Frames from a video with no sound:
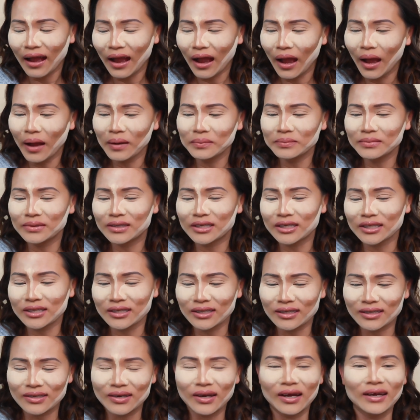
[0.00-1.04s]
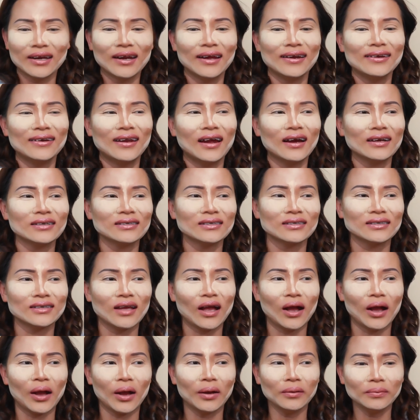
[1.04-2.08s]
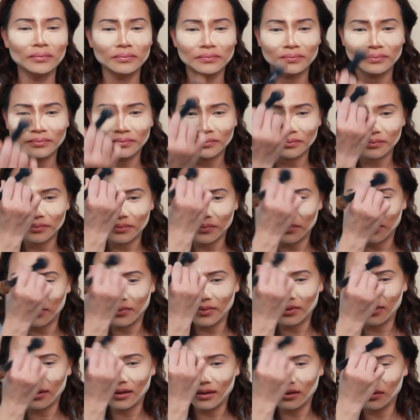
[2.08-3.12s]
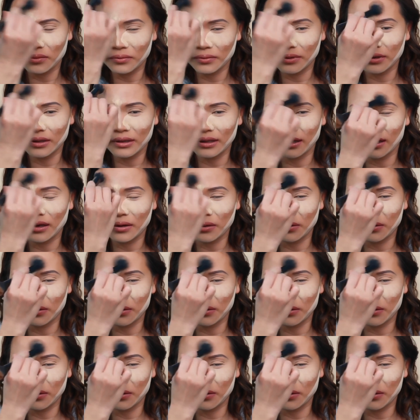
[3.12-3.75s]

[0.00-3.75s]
I'm just gonna dust this off really